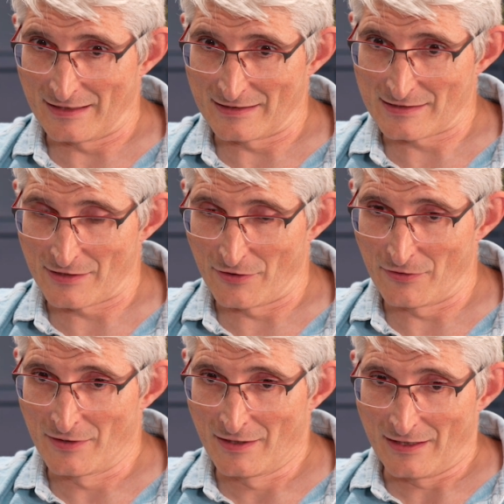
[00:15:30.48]
And so
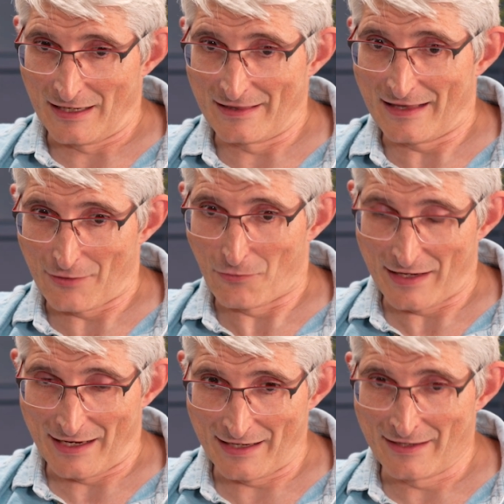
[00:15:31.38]
in that
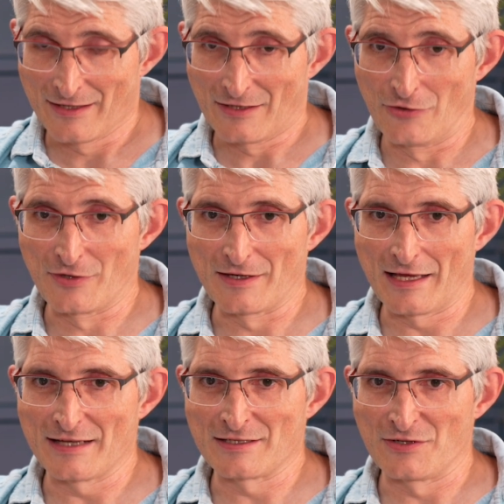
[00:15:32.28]
way, you can
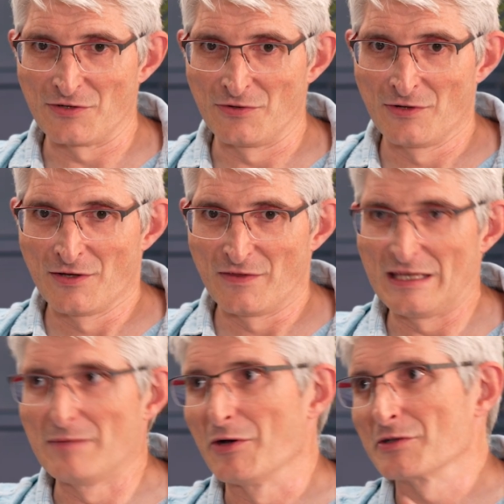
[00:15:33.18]
get to
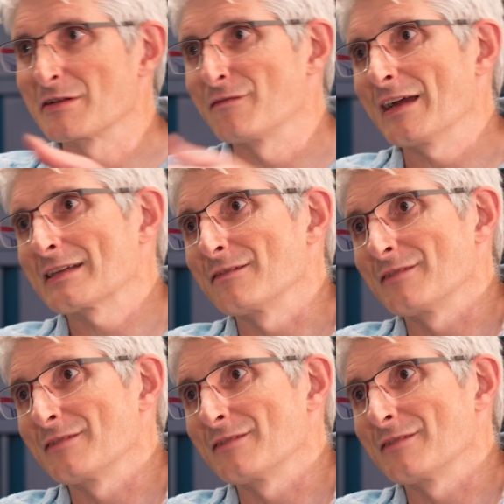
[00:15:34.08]
the most effective